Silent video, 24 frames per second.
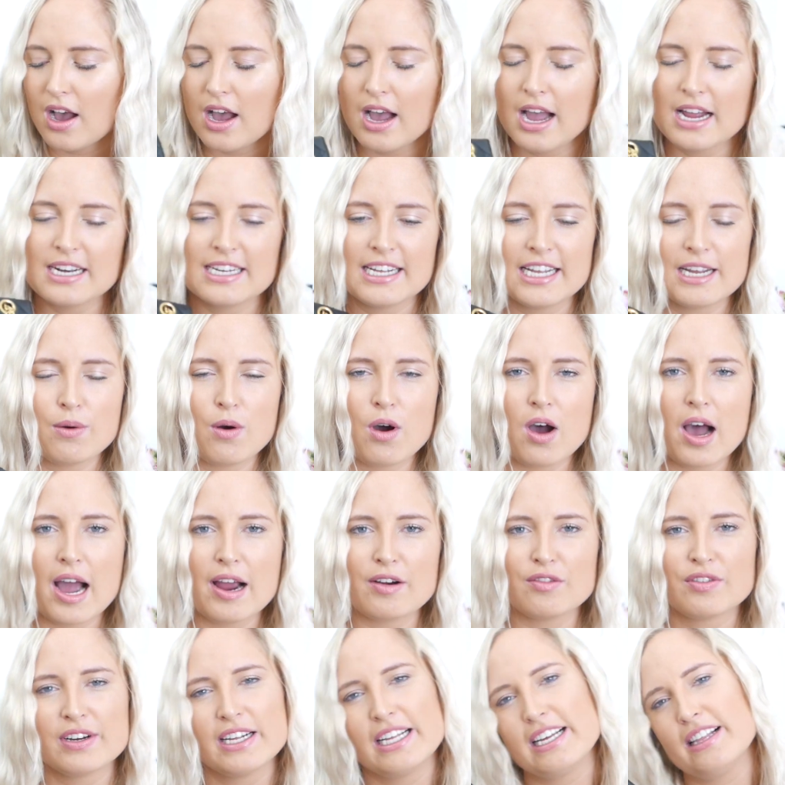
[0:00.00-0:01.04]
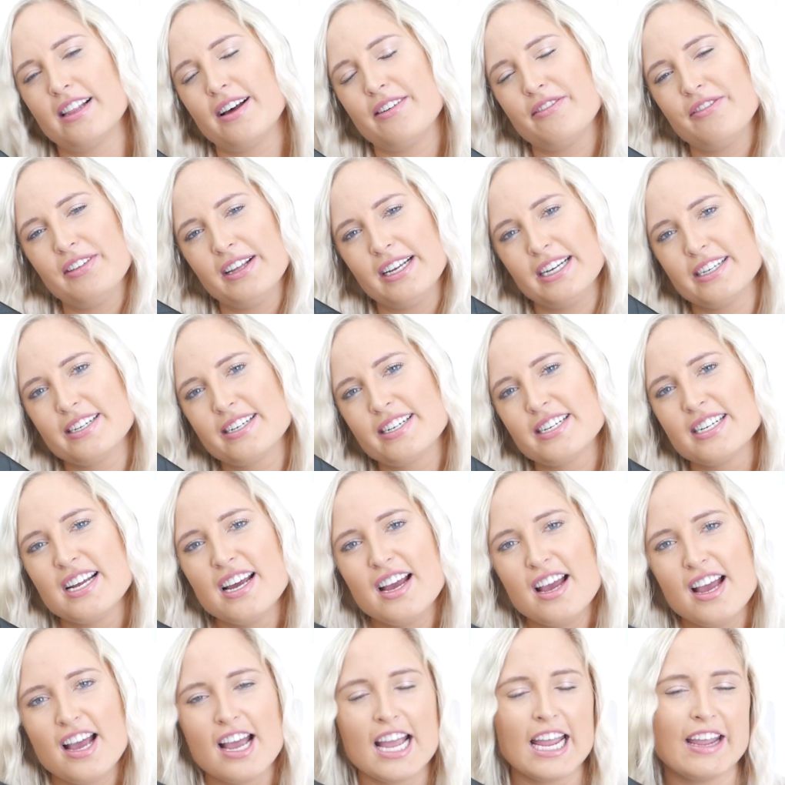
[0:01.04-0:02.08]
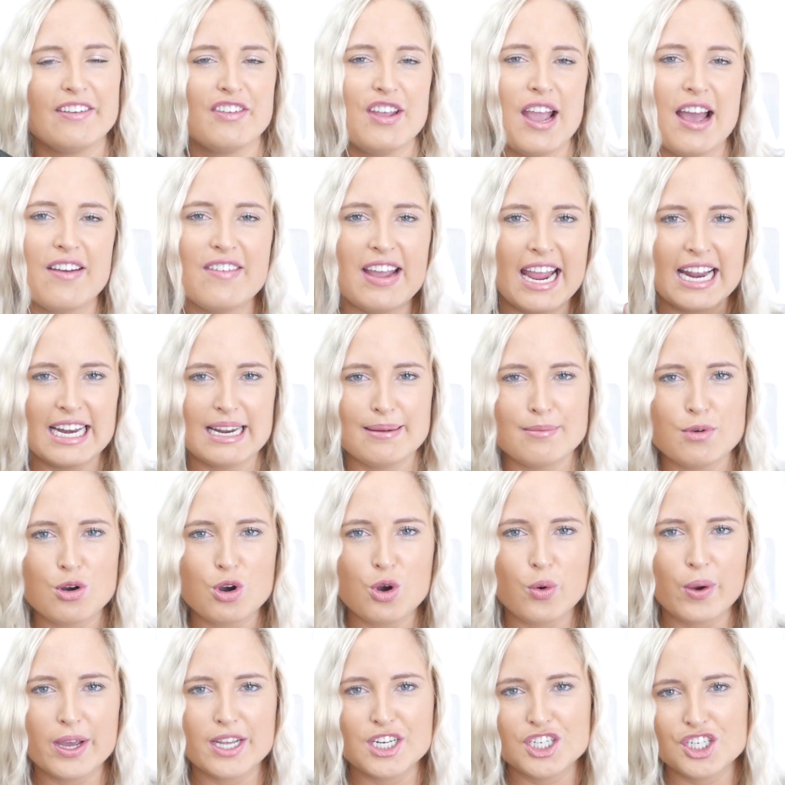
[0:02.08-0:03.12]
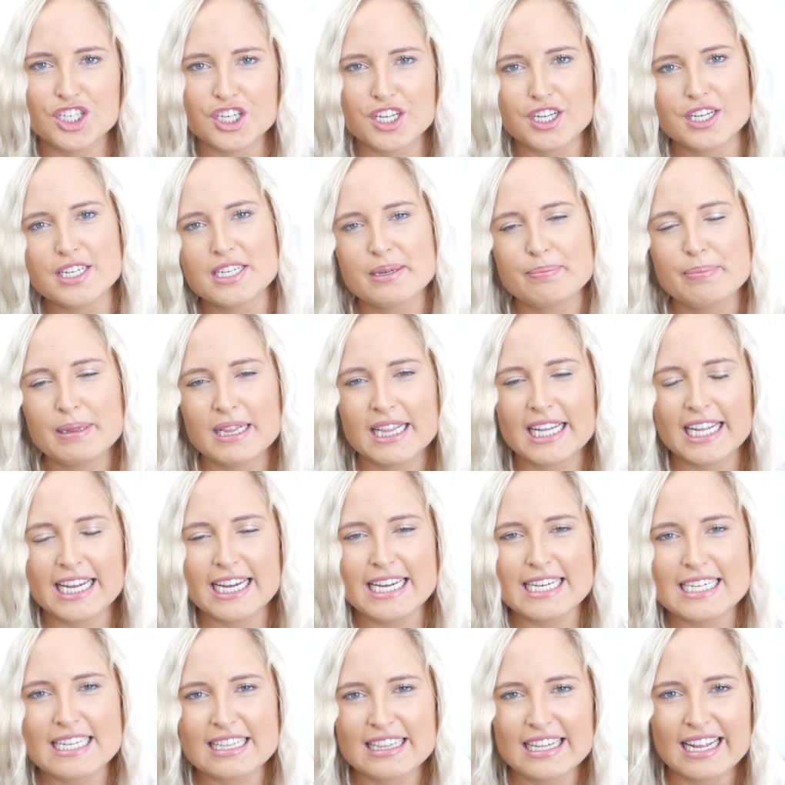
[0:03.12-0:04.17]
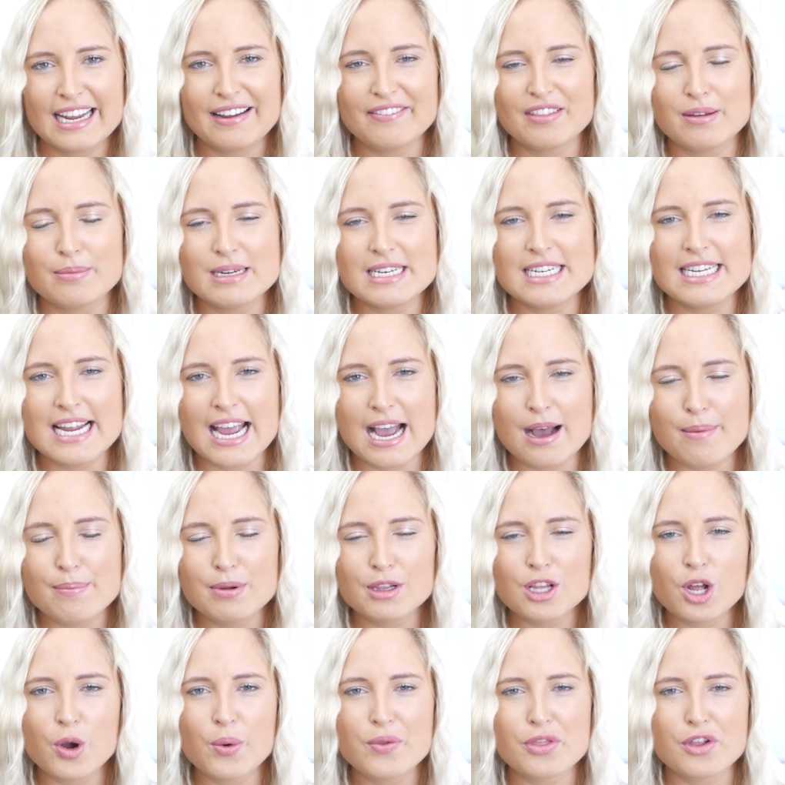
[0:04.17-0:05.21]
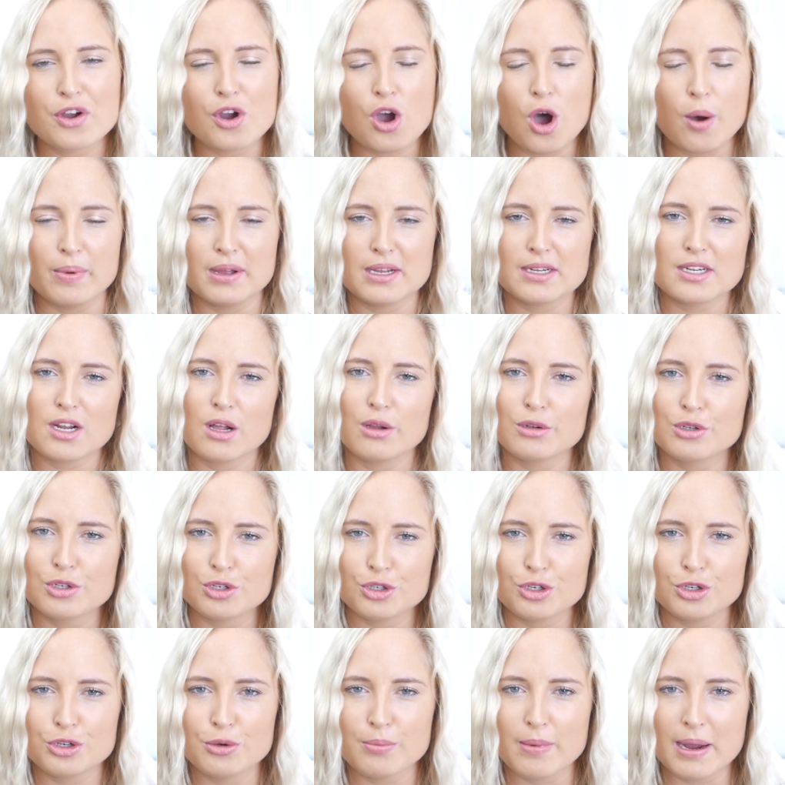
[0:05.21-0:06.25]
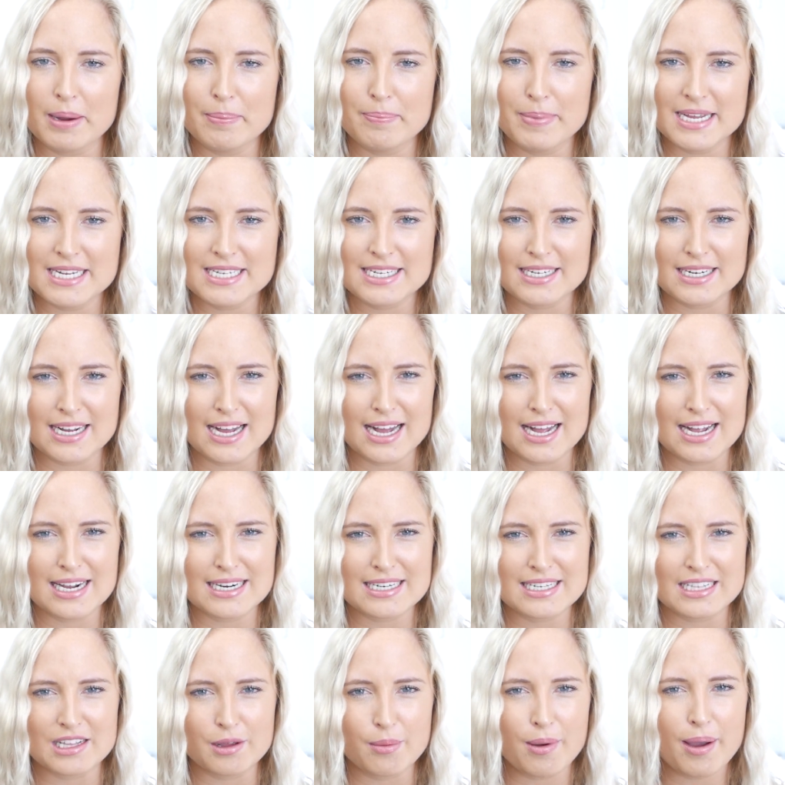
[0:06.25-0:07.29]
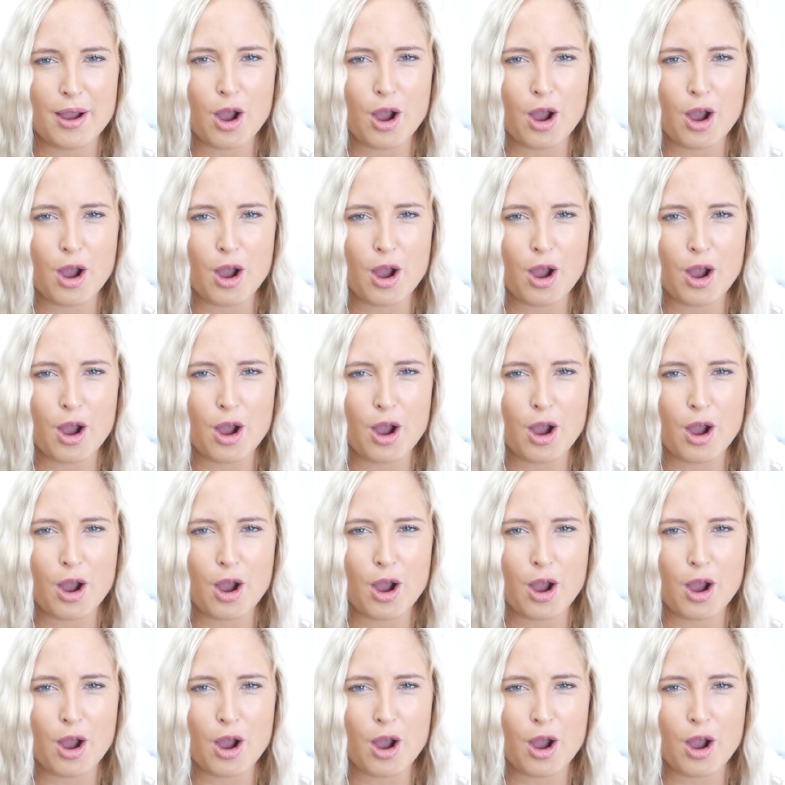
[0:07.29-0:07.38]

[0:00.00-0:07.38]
I tell you what, I really love this. If you have any more questions, please leave them down below in the comments. I'll do my best to answer them.